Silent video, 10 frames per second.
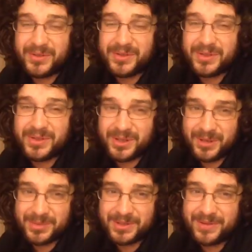future
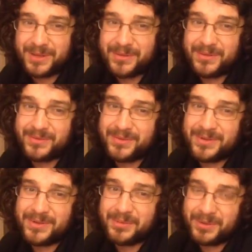jobs if anyone,
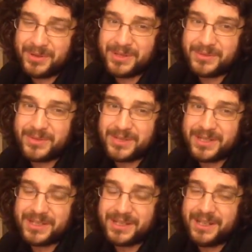future employers watch
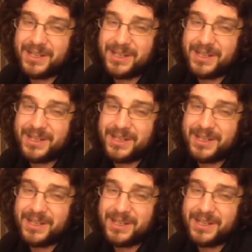this.